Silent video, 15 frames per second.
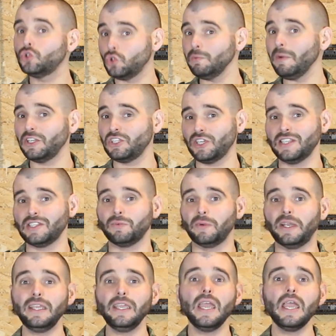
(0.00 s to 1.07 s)
to my
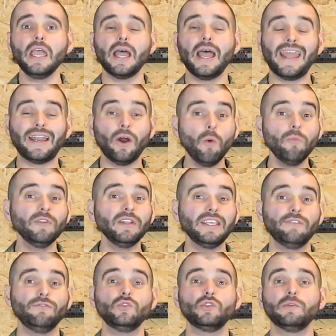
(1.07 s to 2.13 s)
chest rig, and
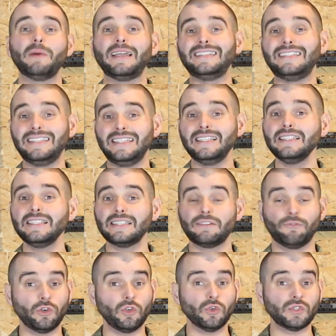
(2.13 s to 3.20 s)
hopefully give you some ideas
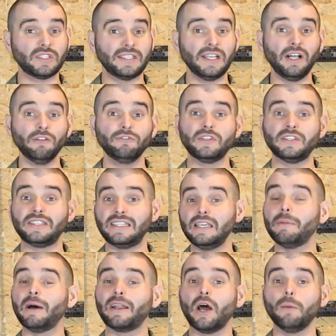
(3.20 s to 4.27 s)
for yourself to
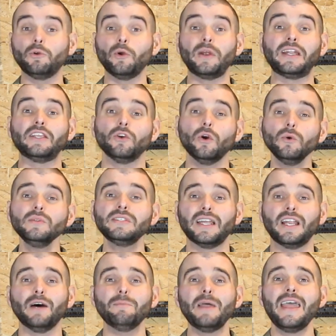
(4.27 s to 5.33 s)
see about upgrading your own
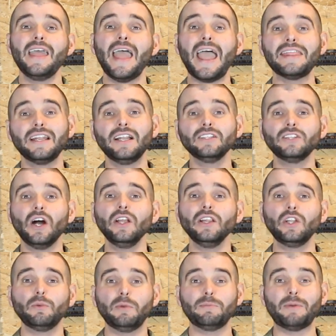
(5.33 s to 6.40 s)
setup. And then I'll talk
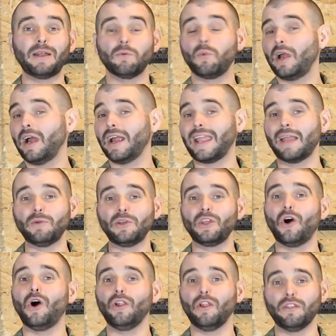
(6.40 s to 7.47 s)
a little bit about where I am
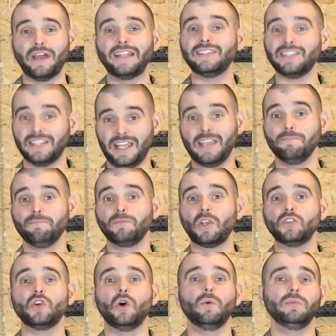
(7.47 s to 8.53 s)
with all of that today.
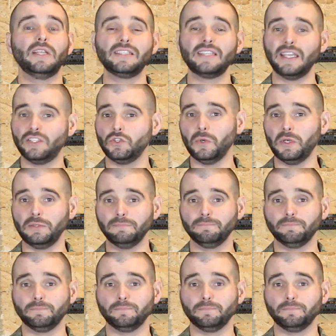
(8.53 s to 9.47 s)
So let's get to it.